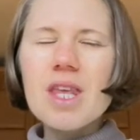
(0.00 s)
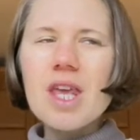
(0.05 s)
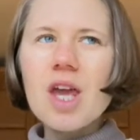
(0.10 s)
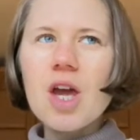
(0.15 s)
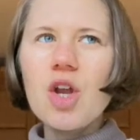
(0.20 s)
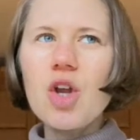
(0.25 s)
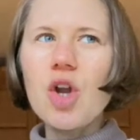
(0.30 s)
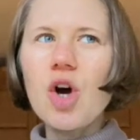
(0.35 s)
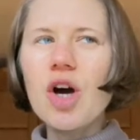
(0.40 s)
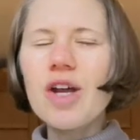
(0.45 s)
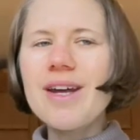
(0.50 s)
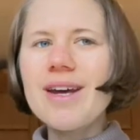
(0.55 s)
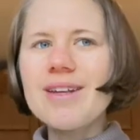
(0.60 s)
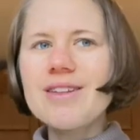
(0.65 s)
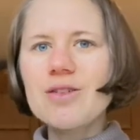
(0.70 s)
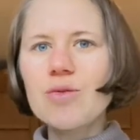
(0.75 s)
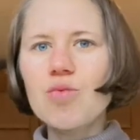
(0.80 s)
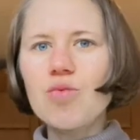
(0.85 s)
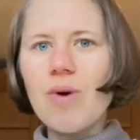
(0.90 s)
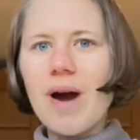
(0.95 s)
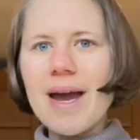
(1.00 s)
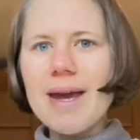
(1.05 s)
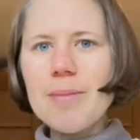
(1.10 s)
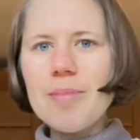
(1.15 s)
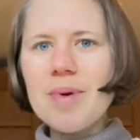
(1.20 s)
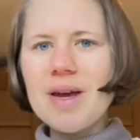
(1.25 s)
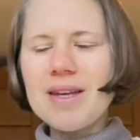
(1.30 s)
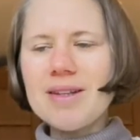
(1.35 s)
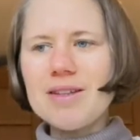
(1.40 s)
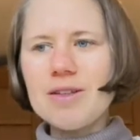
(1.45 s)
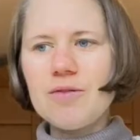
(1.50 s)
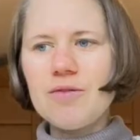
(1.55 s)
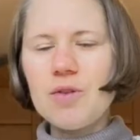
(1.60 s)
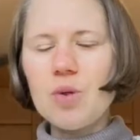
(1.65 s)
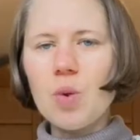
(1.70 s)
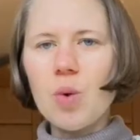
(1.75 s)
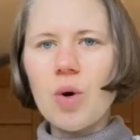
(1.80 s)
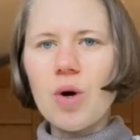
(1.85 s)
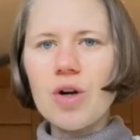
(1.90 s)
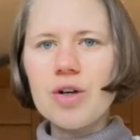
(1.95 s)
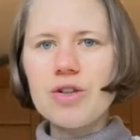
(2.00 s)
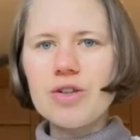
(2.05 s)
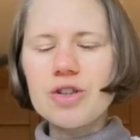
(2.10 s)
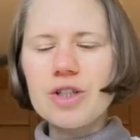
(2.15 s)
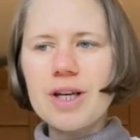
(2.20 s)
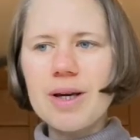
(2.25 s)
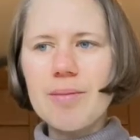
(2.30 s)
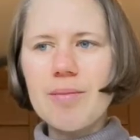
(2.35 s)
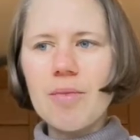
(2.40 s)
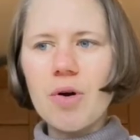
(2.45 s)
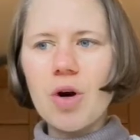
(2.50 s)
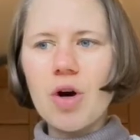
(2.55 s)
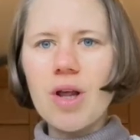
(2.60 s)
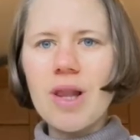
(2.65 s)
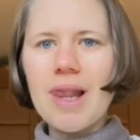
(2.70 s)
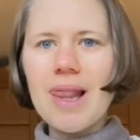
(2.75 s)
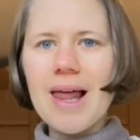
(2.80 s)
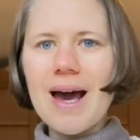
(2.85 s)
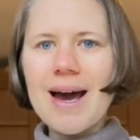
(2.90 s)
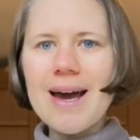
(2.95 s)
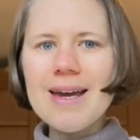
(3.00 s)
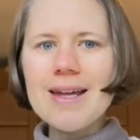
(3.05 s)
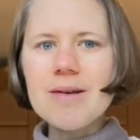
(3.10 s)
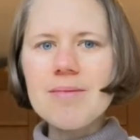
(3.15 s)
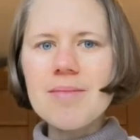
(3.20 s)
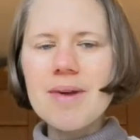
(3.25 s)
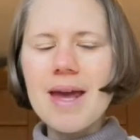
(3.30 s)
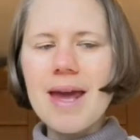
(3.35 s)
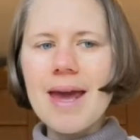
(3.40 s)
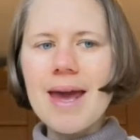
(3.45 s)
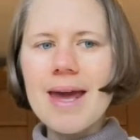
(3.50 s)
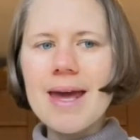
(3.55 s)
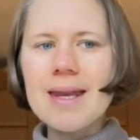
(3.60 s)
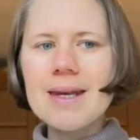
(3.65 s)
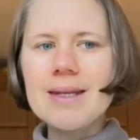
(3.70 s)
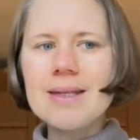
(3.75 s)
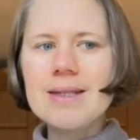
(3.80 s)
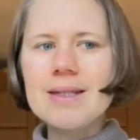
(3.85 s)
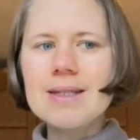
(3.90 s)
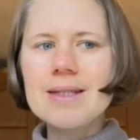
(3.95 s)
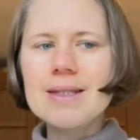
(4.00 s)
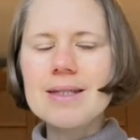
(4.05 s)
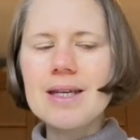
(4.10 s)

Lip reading: not as ripe as if you order them online, and